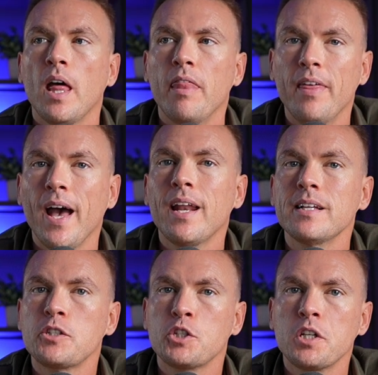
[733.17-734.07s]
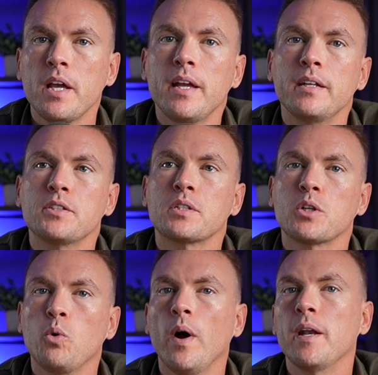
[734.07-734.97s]
That has
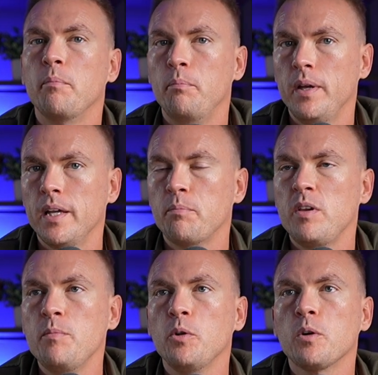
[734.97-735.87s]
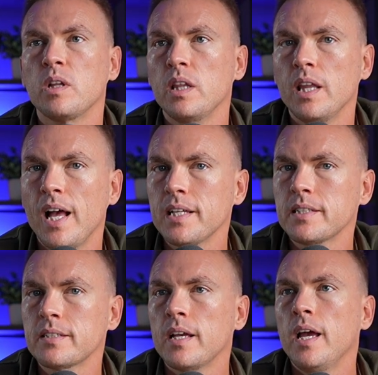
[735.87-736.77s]
changed quite a bit. People are
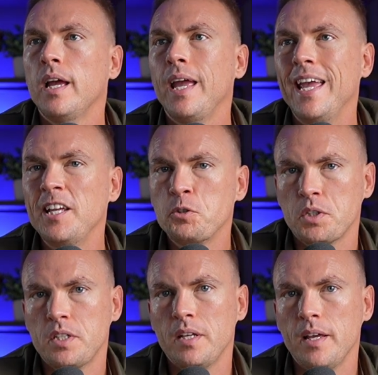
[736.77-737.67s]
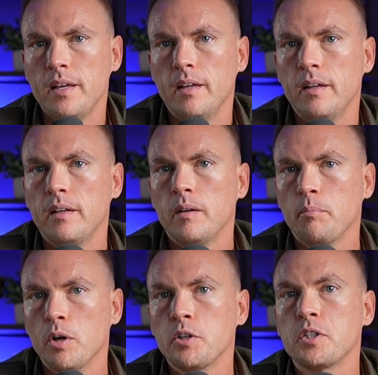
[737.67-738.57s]
less interested in
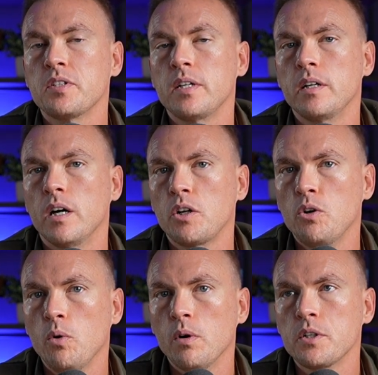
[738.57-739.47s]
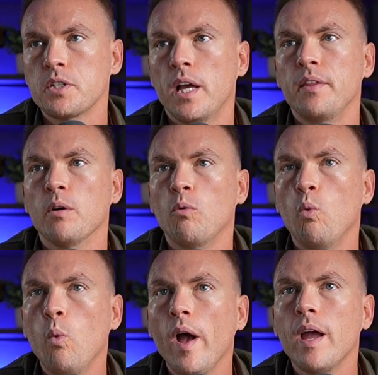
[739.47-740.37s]
purchasing a course, and they're
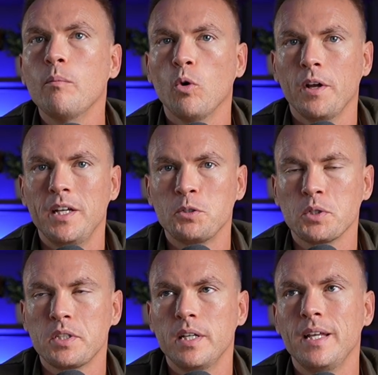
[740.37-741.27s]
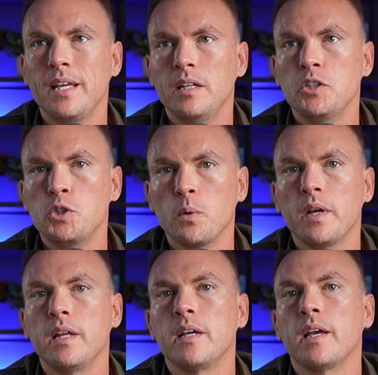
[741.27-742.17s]
way more interested in
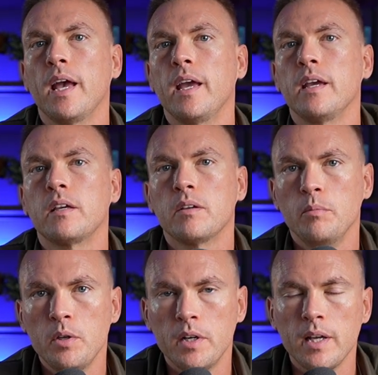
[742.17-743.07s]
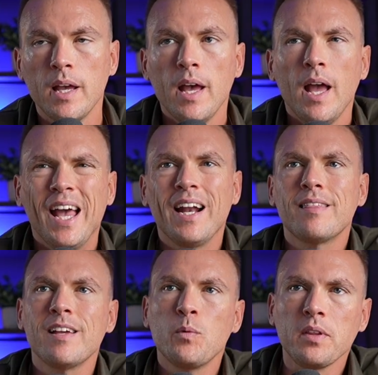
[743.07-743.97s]
joining a community. And I
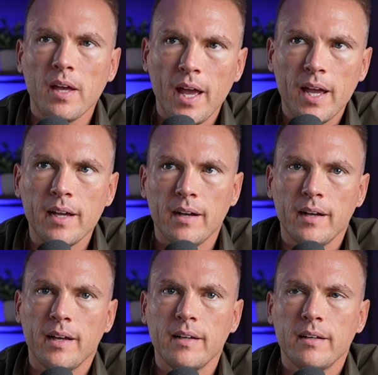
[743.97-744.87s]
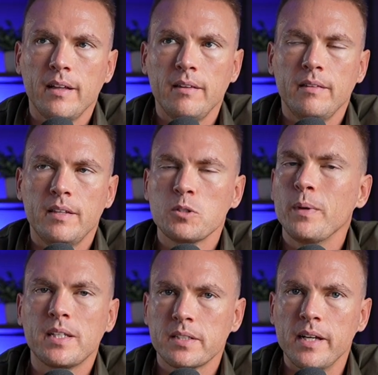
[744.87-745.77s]
think with AI, this
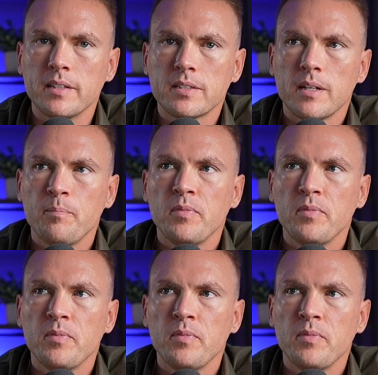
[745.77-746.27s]
makes sense.